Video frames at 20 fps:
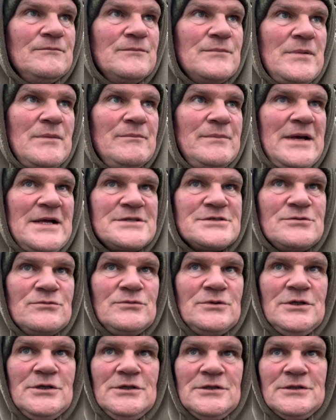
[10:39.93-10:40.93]
Been back to
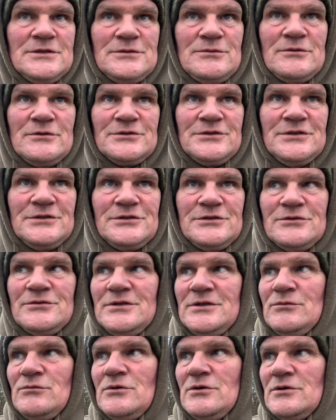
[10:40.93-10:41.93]
work where I didn't do
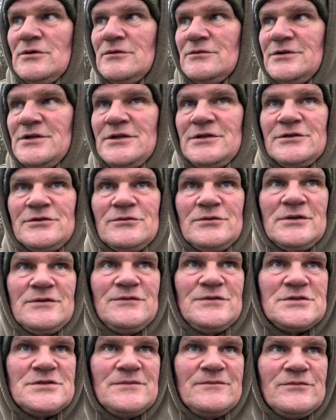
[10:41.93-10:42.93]
any work, didn't do any
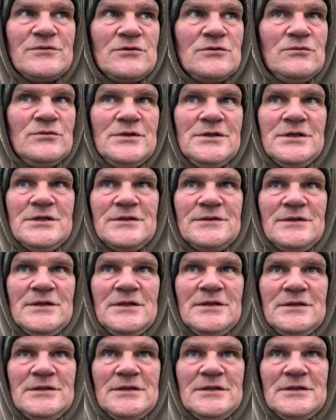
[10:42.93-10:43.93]
fishing for a week, and
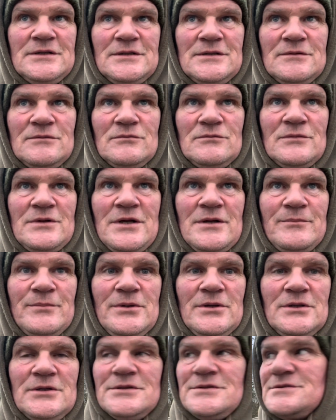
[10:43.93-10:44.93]
then went to
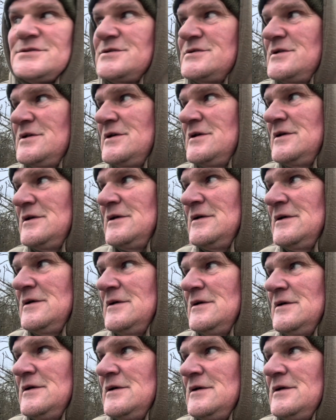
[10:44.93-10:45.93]
Pullens,
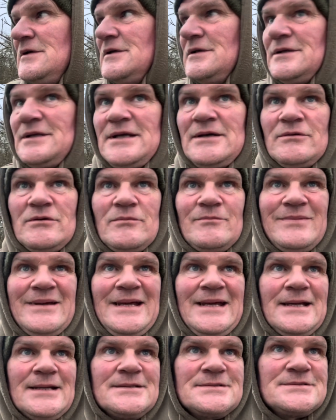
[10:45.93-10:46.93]
and now we're
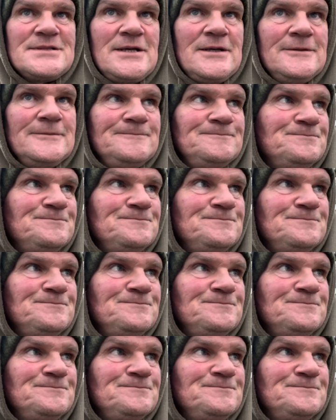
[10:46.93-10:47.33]
back. So